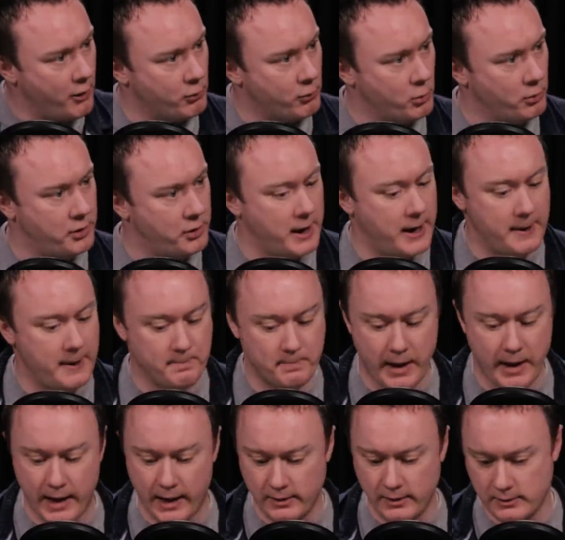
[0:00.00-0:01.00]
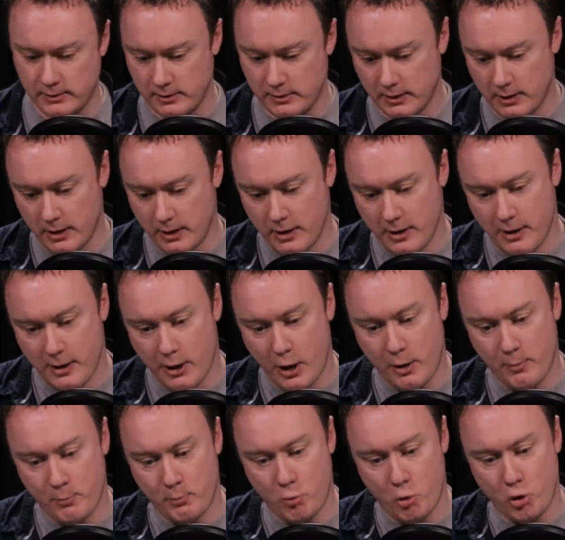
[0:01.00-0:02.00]
overall thing, and
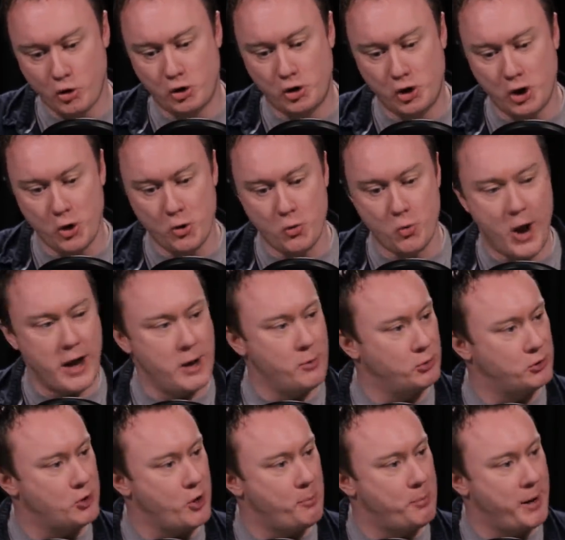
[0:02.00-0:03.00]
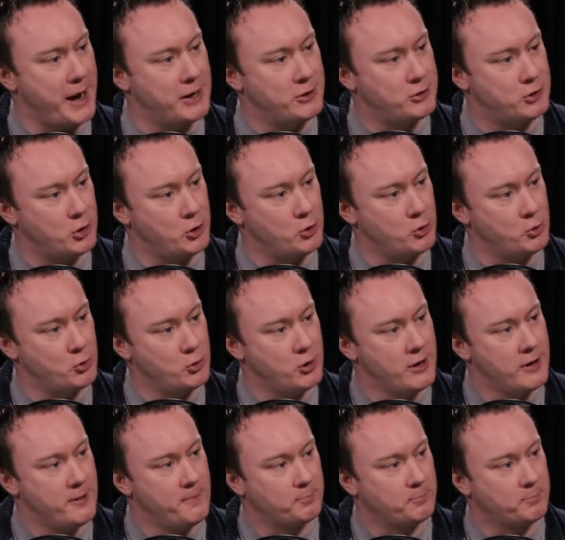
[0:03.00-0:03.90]
due weight was not paid to